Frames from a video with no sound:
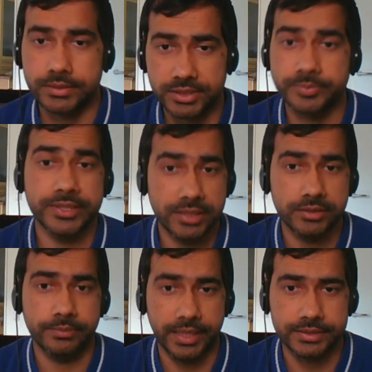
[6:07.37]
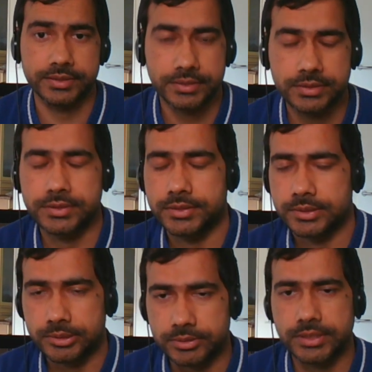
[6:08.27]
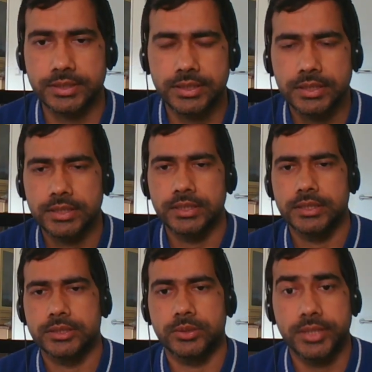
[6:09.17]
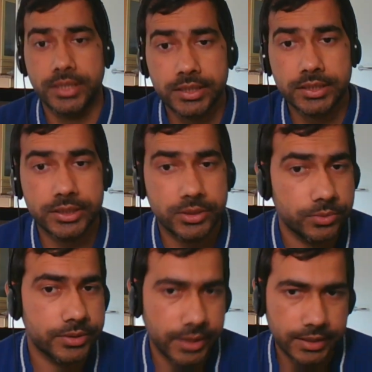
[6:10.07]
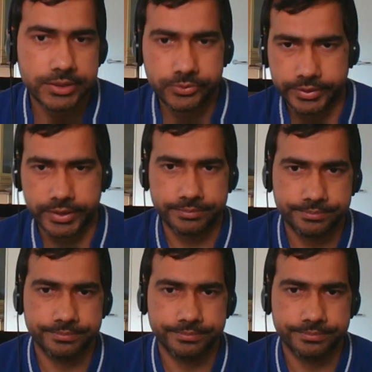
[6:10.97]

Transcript: especially in the banks. Okay, so there you can try.